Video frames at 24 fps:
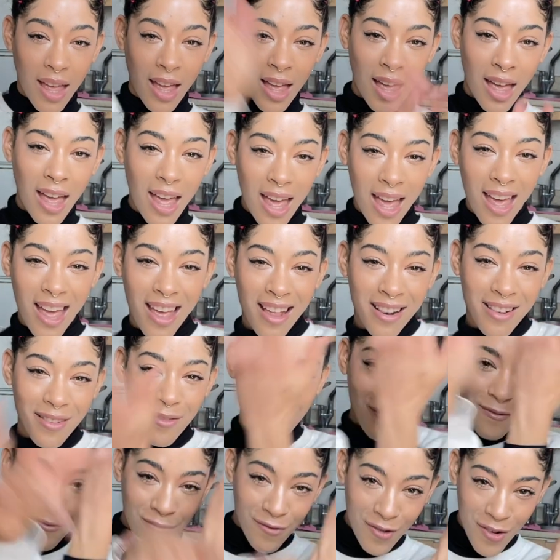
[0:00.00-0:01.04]
and
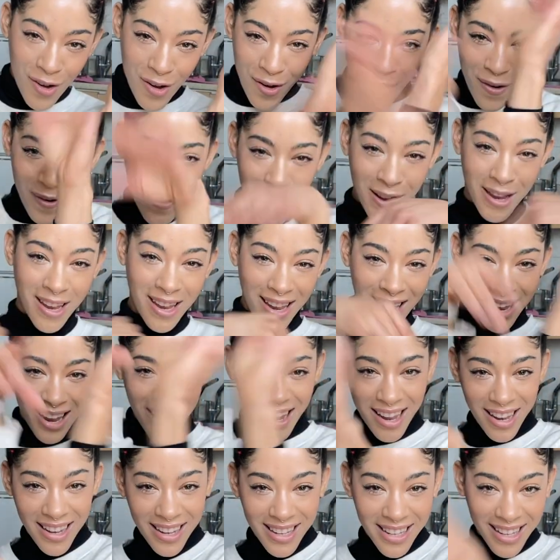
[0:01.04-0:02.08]

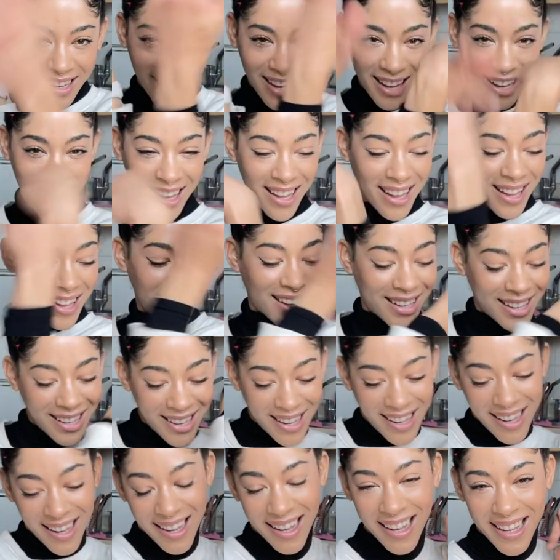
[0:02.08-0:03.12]
voguing,
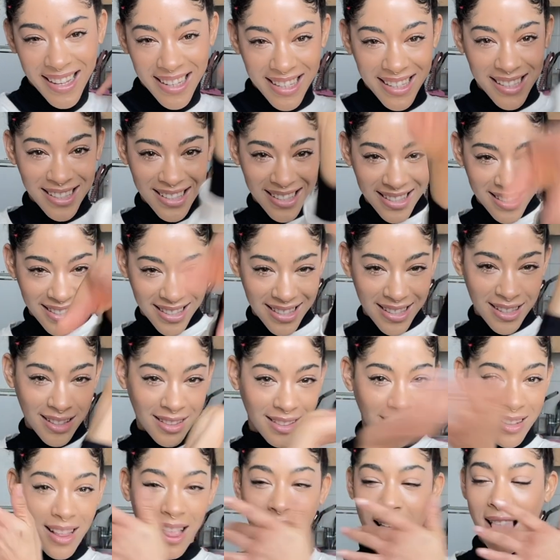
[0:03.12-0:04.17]
yes!
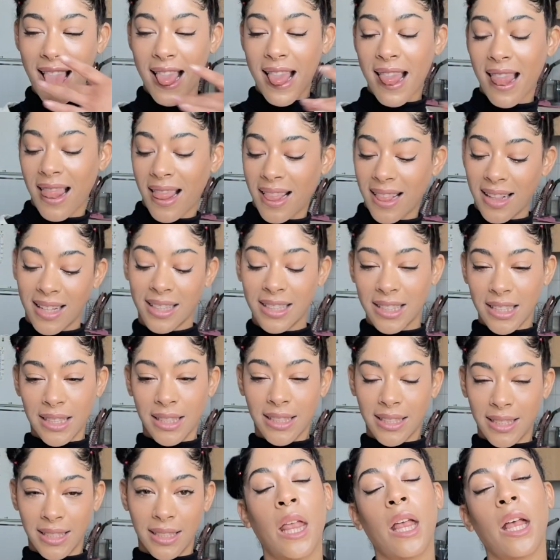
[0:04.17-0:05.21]
Mm.
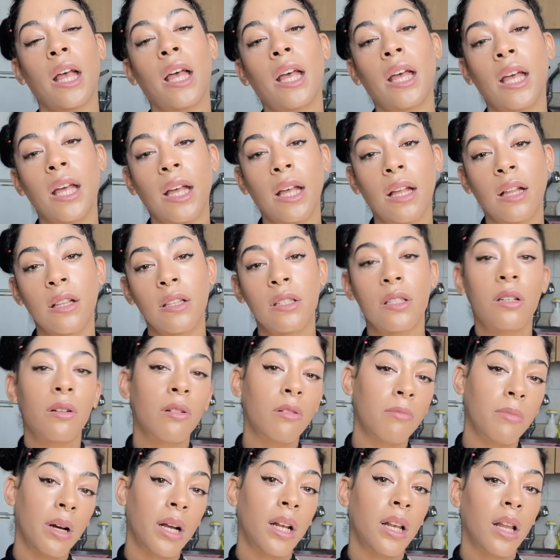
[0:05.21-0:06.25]
And so
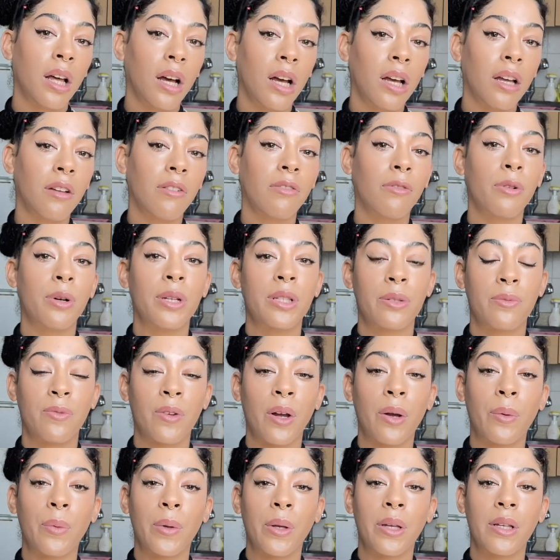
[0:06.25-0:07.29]
my life was
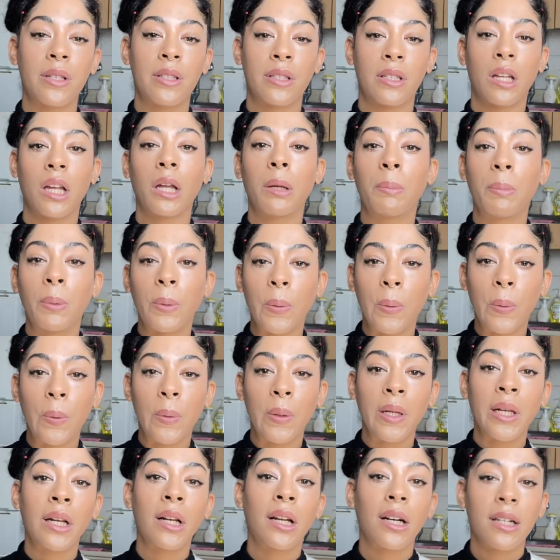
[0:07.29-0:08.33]
very stable
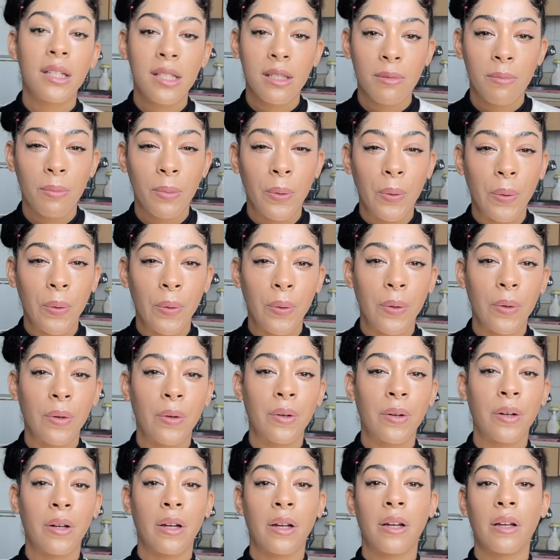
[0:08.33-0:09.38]
in Luxembourg
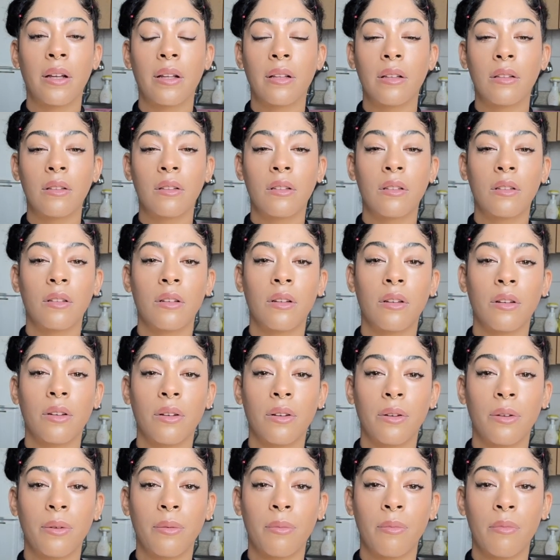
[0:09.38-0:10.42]
and
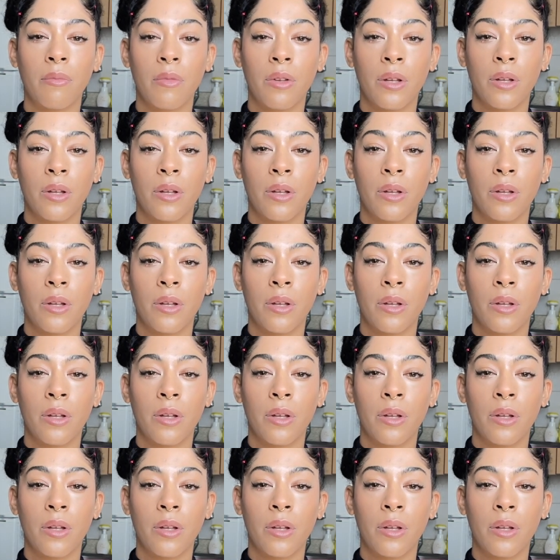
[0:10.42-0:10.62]
um,